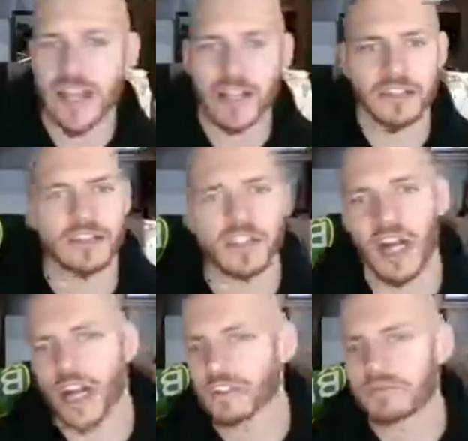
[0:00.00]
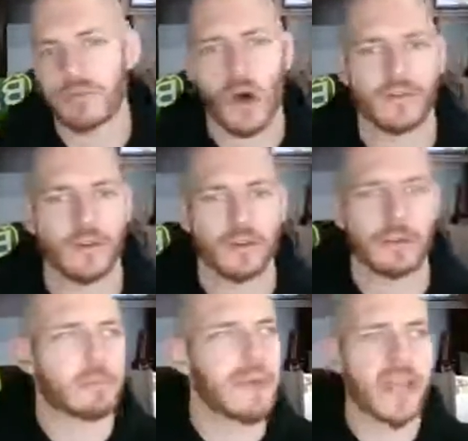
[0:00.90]
exercise, law
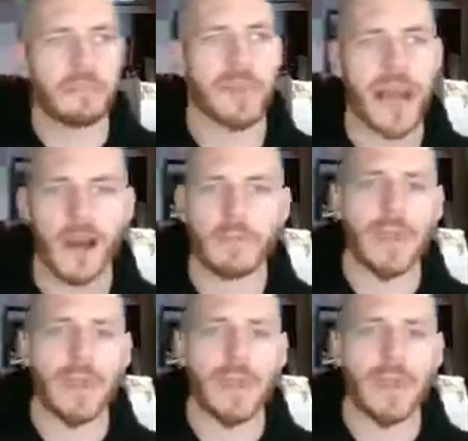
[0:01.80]
enforcement, being a parent,